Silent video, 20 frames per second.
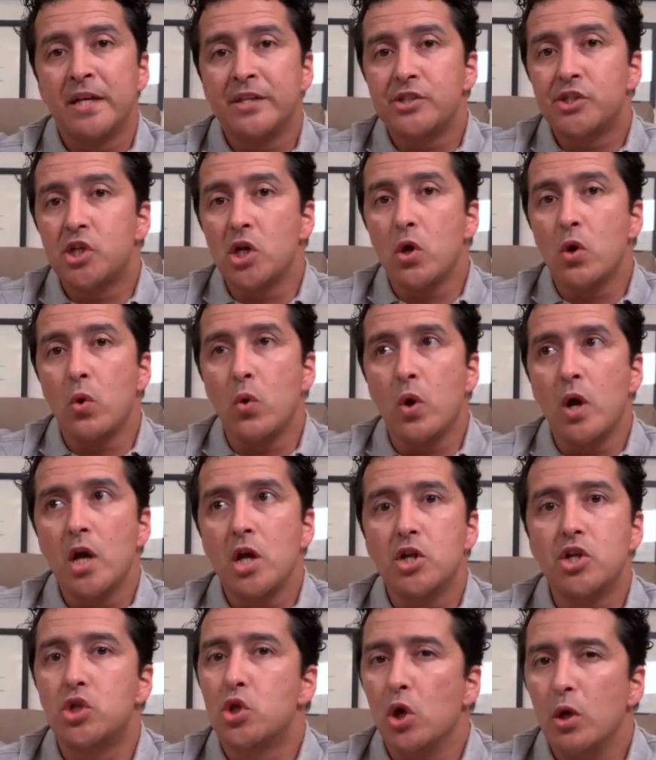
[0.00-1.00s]
So
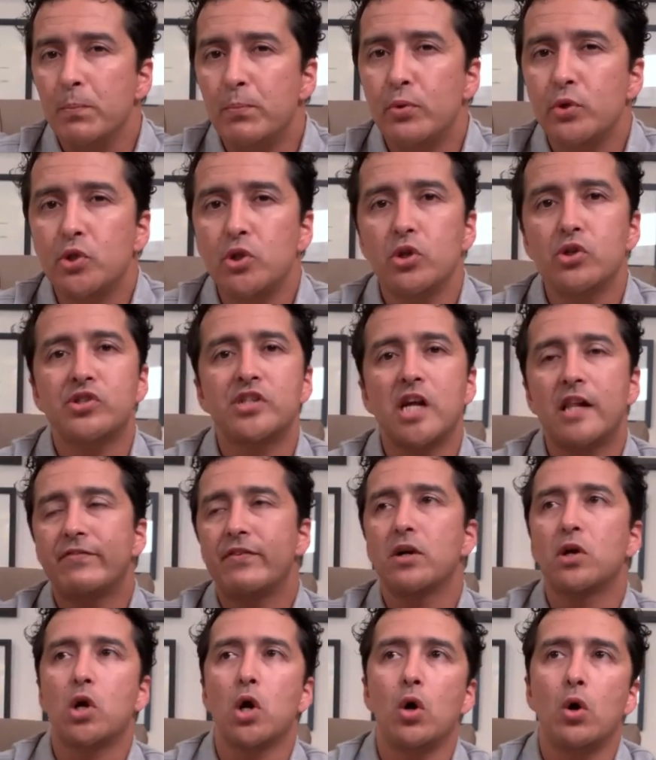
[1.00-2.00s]
don't put
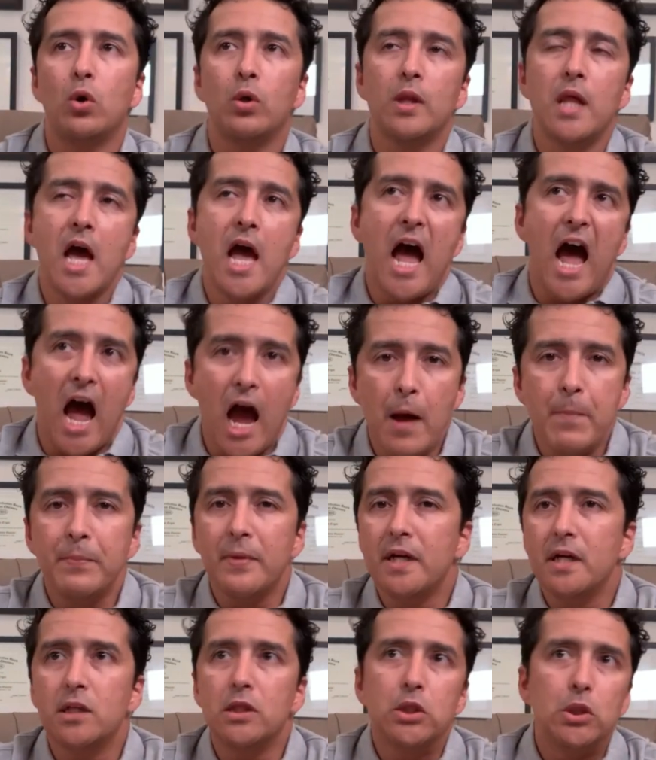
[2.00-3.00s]
yourself a goal.
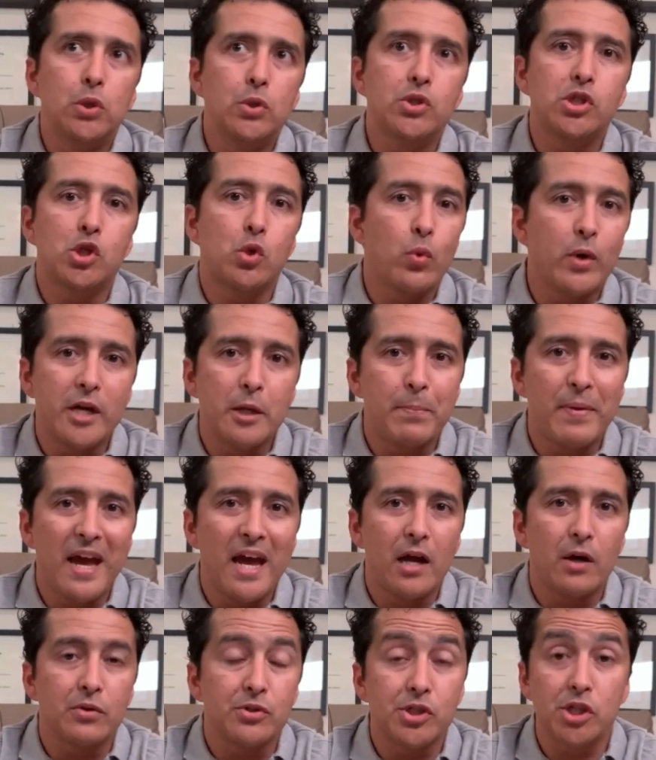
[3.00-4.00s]
I'm gonna lose 20
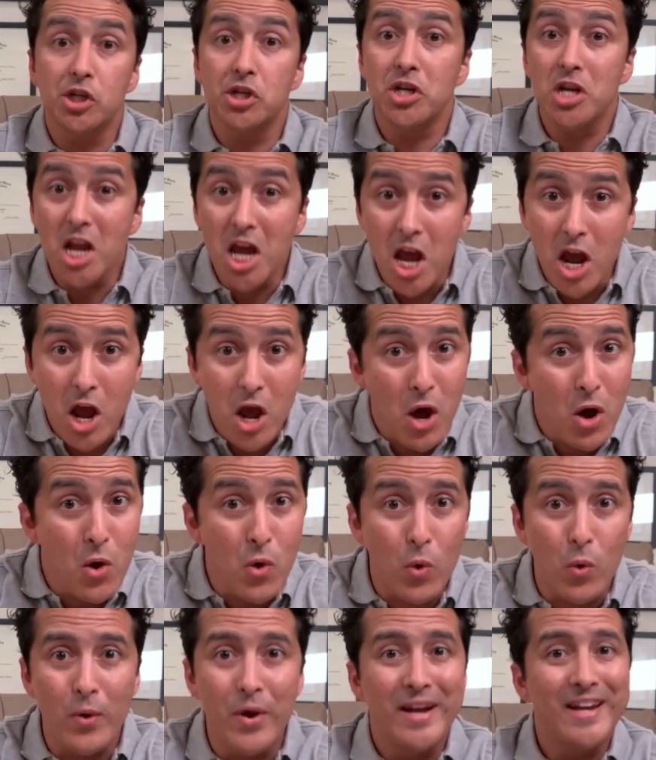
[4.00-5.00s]
pounds.
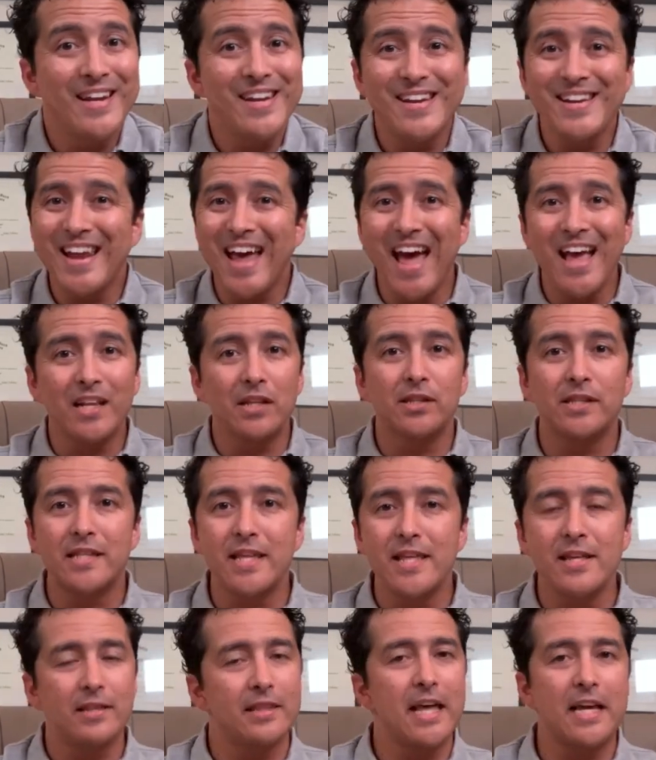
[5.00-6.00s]
No, not
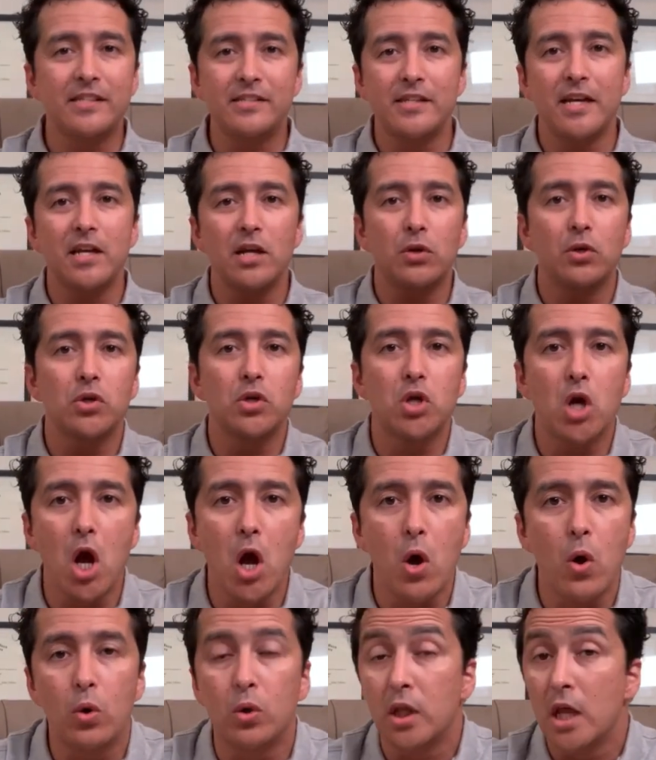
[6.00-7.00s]
th that's not a good
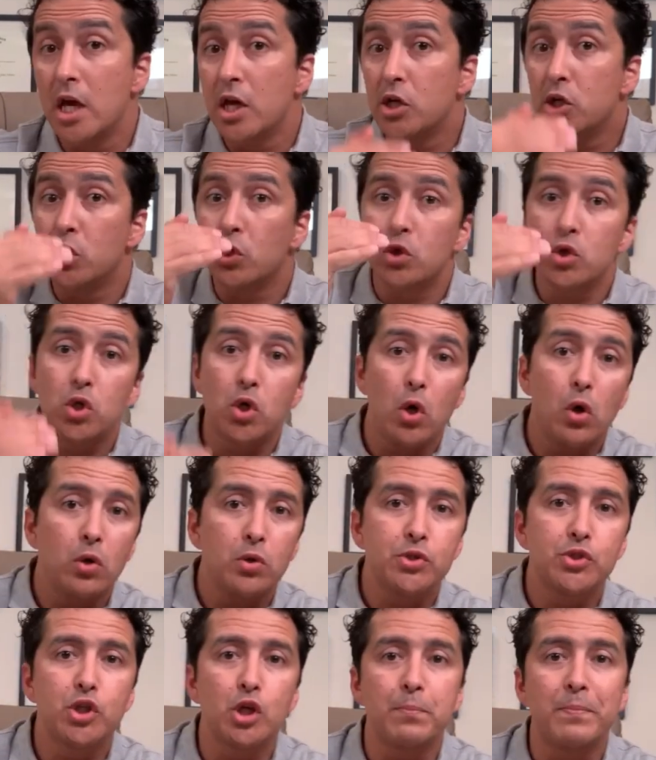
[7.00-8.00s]
goal. Your
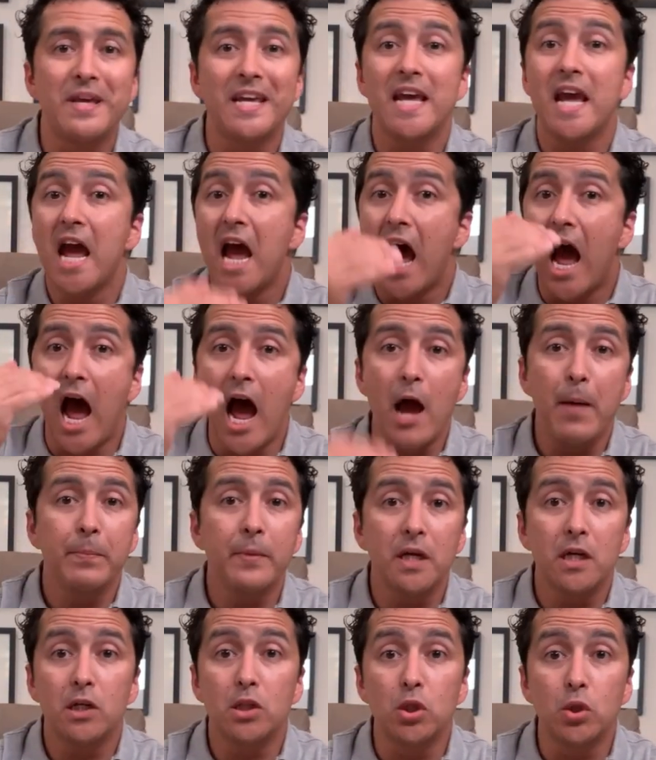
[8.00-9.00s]
goal should be
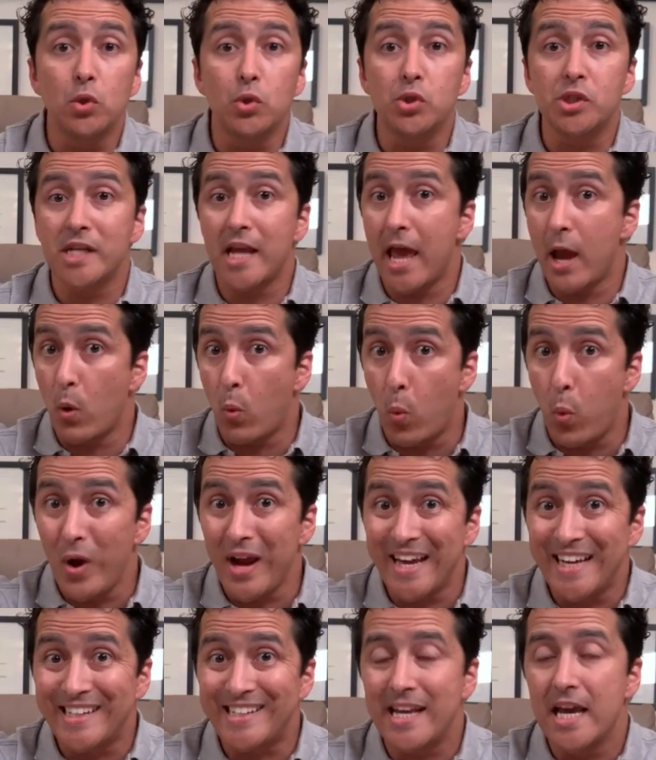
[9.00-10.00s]
I'm gonna lose a
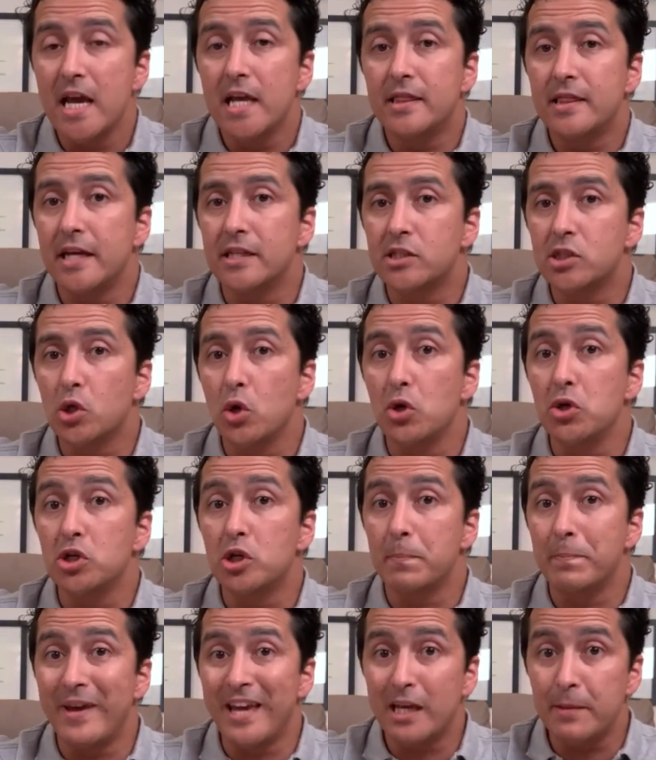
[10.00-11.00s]
weight that's
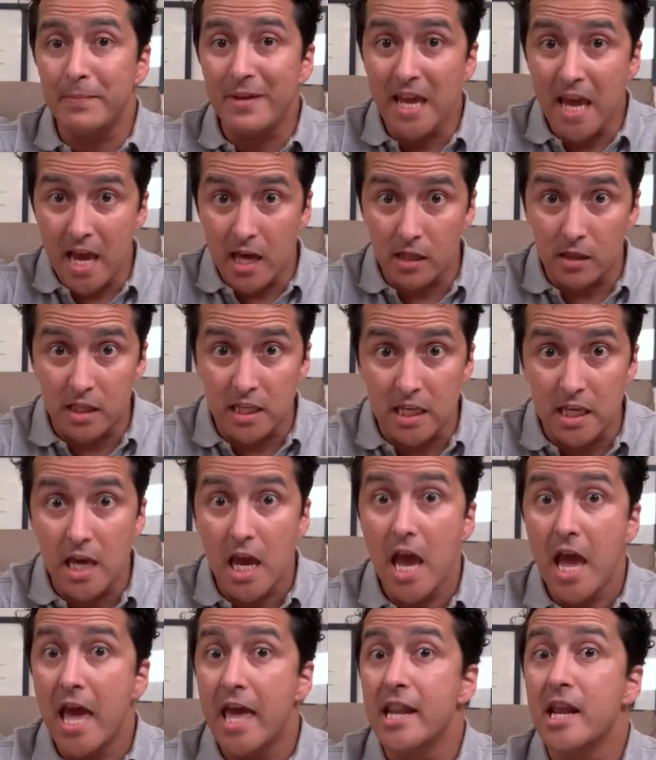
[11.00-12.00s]
going to make me
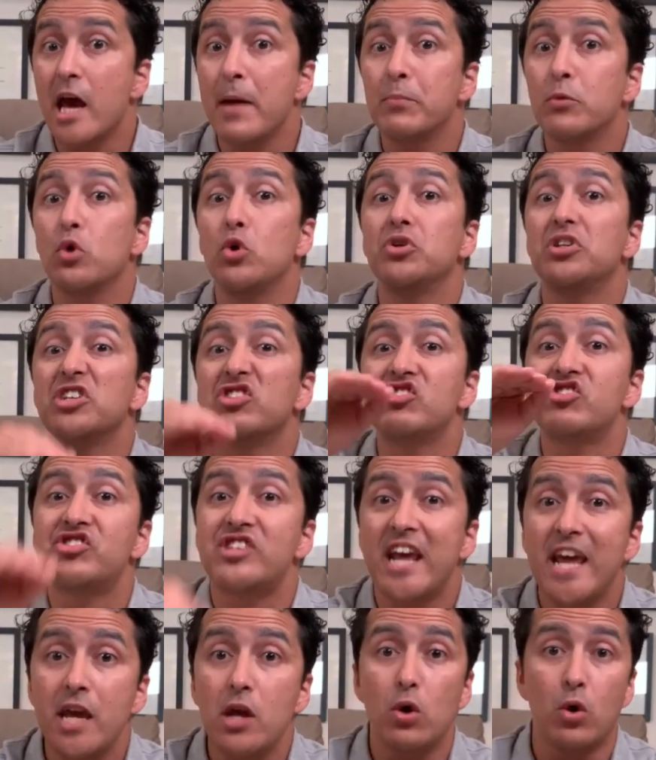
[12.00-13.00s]
healthy and I'm going to
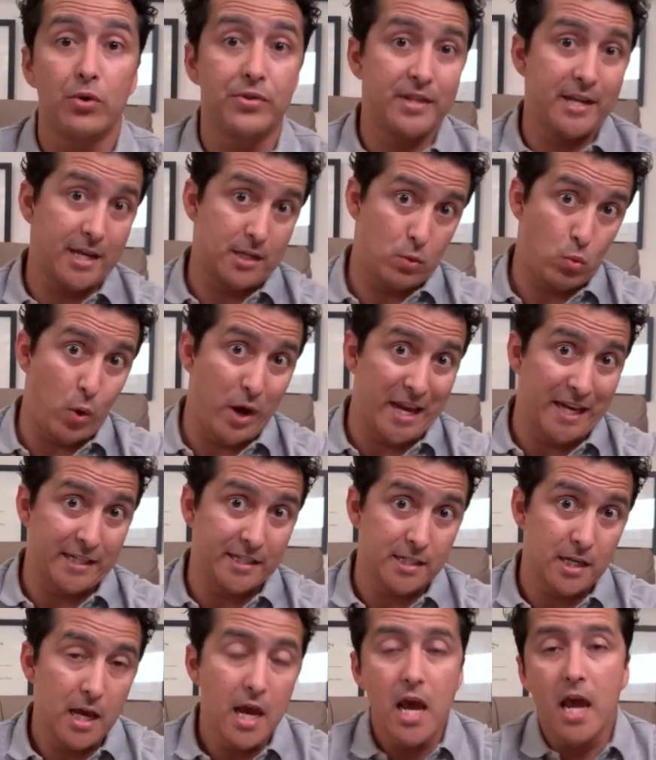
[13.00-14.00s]
stay on that
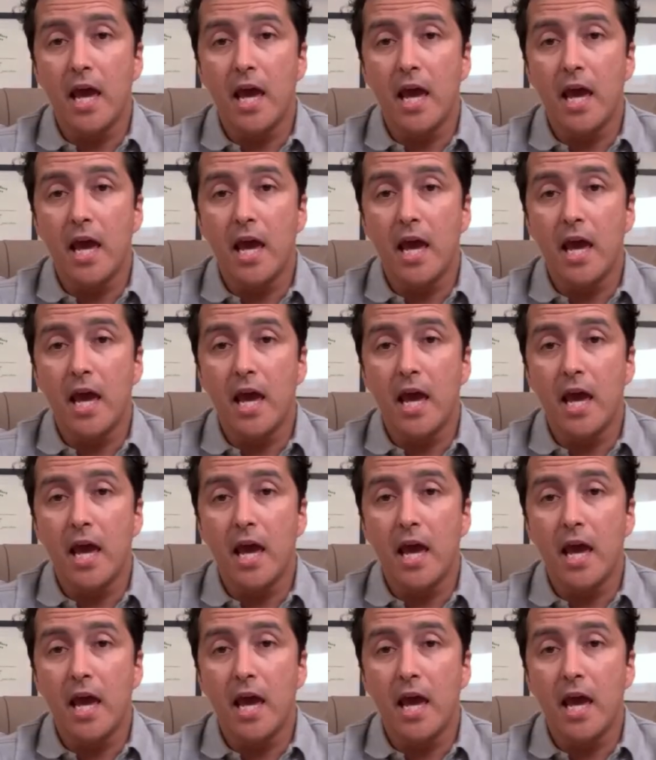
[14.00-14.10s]
weight